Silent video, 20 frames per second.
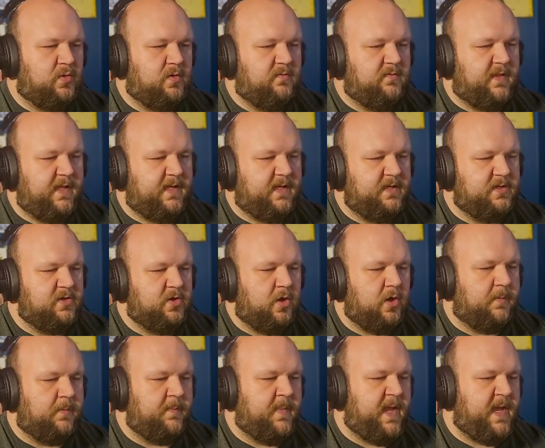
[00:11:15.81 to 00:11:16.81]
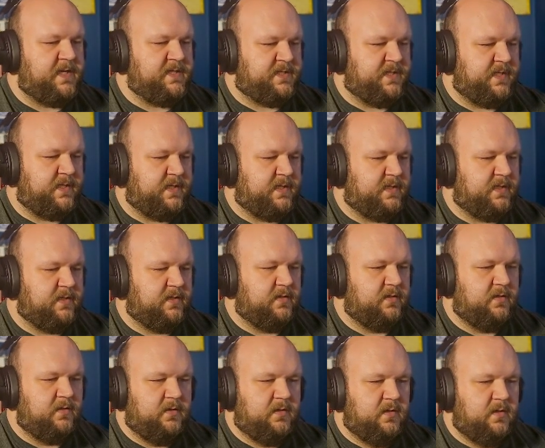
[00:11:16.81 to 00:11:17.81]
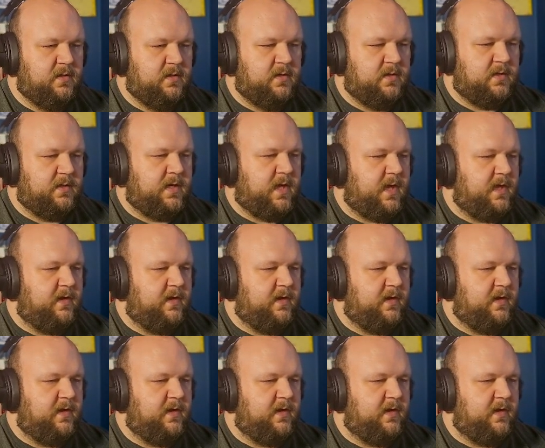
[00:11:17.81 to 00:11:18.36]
of like a dark magic kind